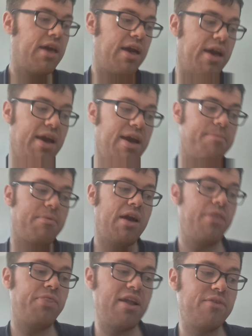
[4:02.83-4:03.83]

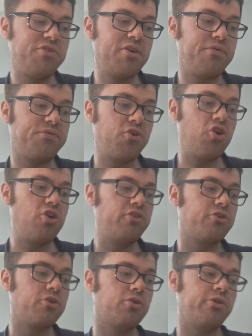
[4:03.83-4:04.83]
And then for the
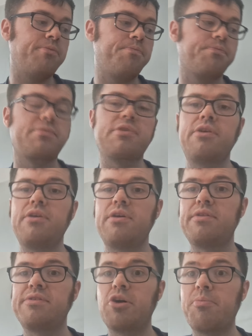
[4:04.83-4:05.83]
third goal,
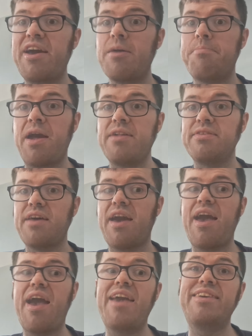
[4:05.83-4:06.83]
Tom Iapenda
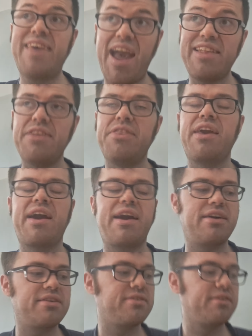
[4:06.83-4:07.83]
again in the
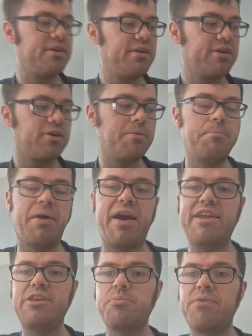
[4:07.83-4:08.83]
act,
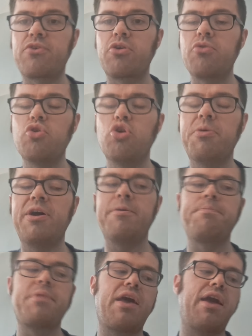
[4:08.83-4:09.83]
combining with
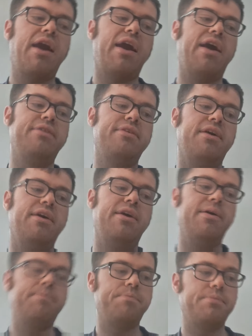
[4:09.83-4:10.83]
Caroma,
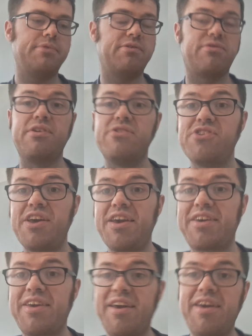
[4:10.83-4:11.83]
and obviously,
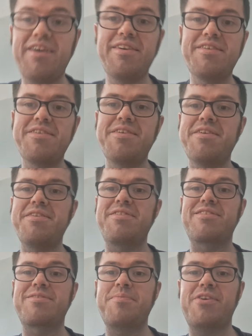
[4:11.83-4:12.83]
JK
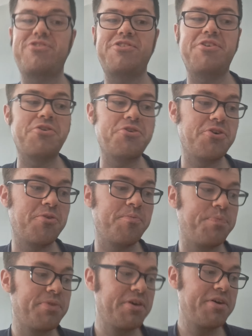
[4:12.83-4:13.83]
smashing it
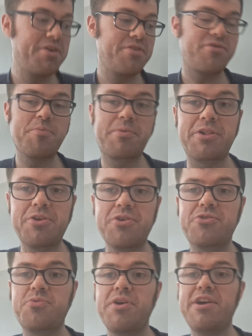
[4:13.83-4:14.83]
home from
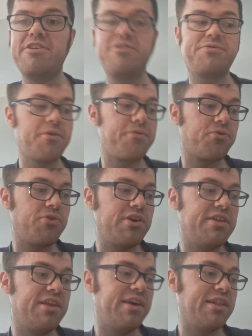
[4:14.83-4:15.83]
close range for
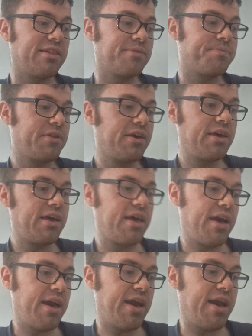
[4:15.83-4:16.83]
3-0.
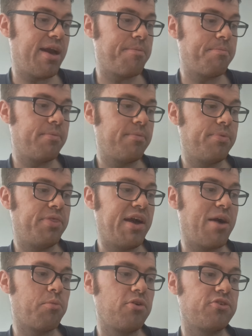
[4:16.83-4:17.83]

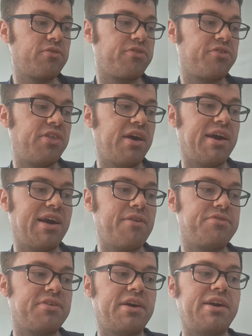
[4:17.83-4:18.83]
That was obviously the
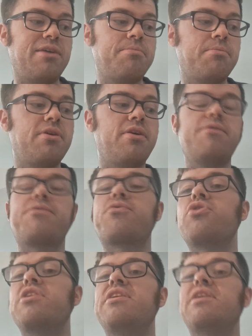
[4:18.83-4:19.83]
half-time
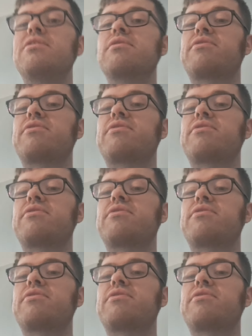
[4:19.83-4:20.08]
3-0.